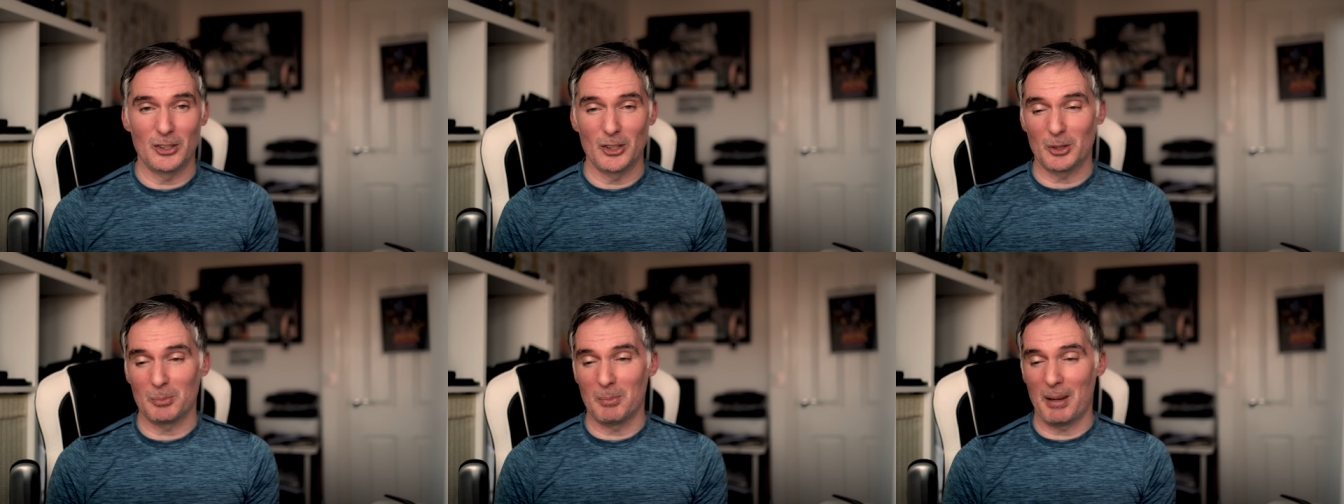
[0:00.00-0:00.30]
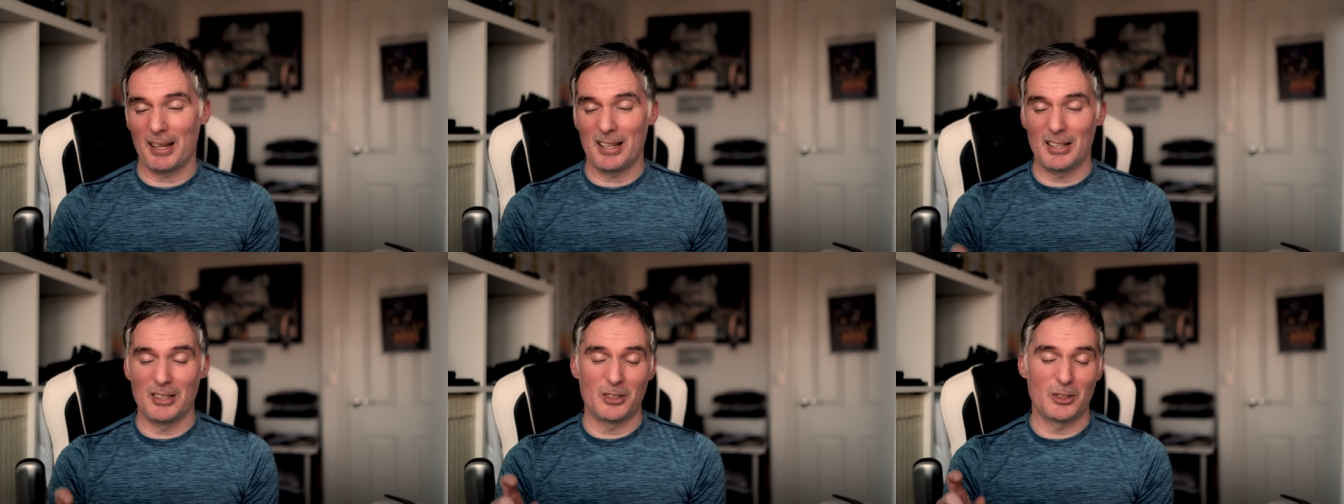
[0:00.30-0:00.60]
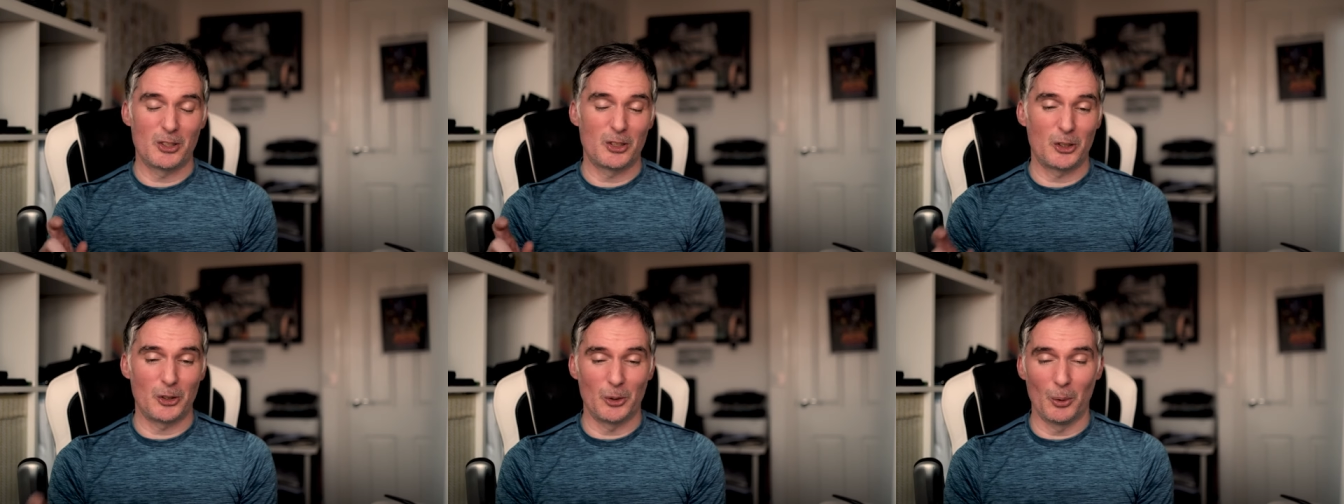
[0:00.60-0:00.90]
just making
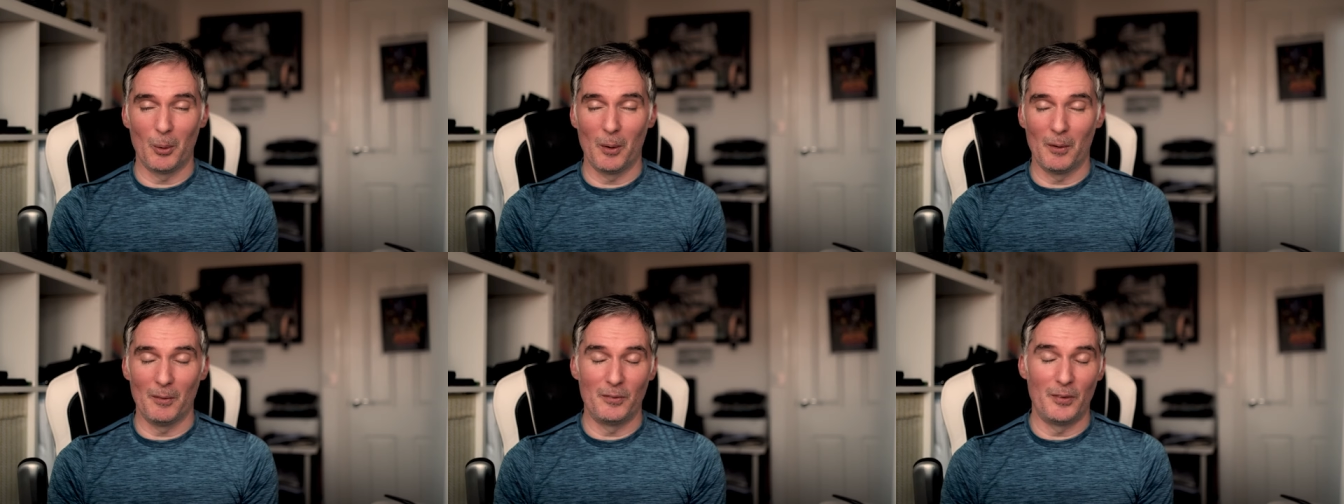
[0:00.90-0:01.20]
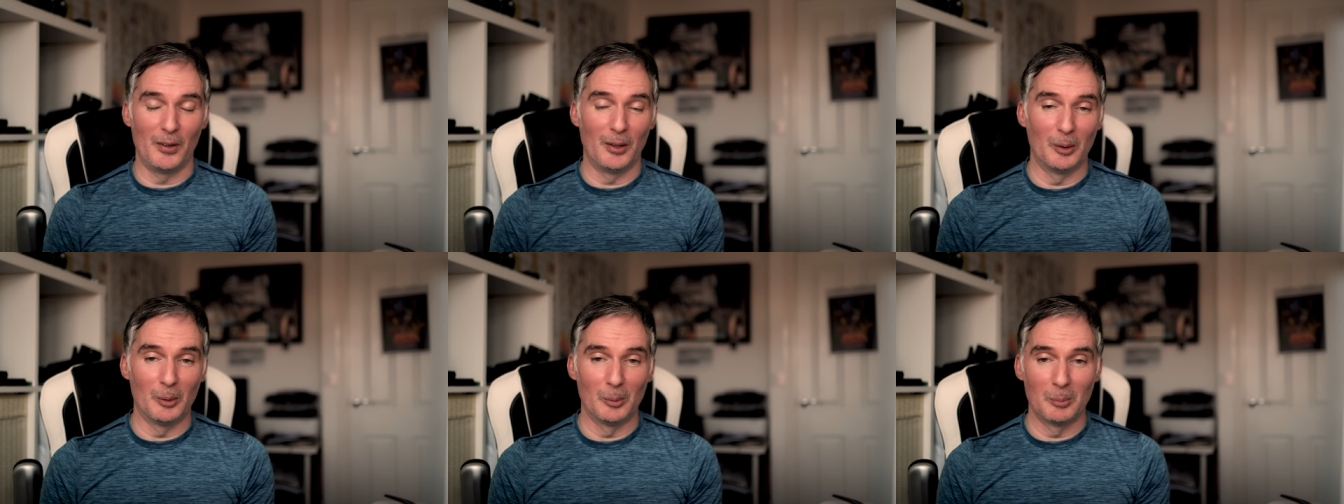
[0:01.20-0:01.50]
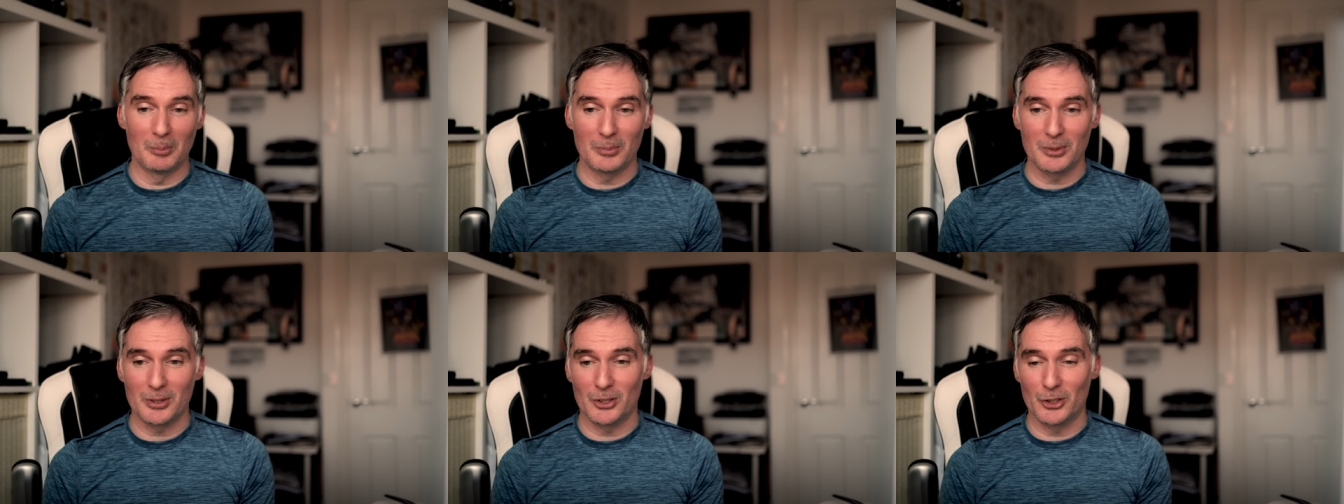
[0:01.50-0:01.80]
short
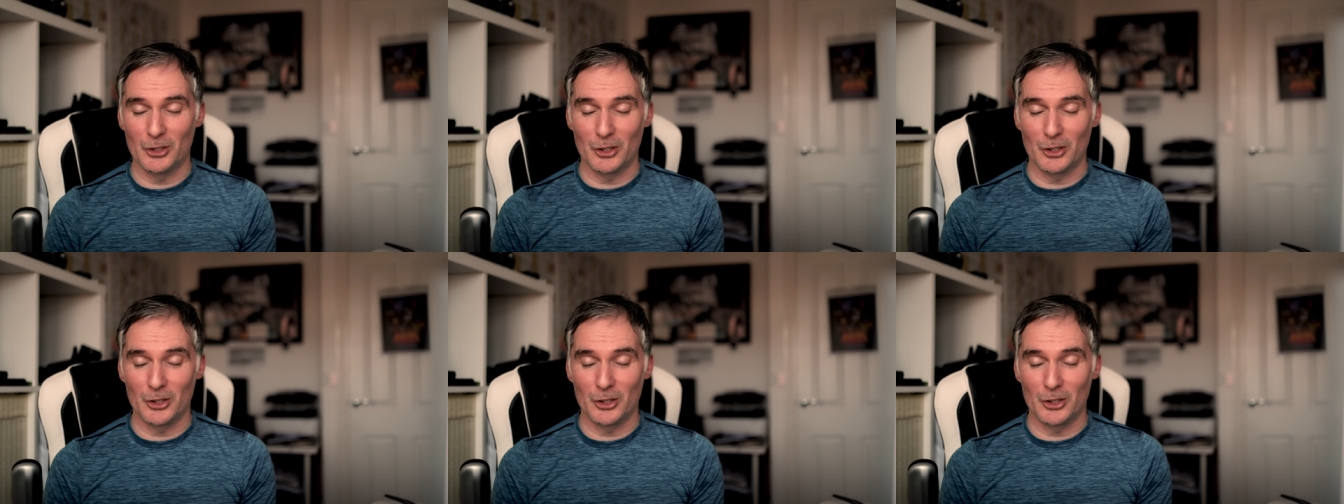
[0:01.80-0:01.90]
films,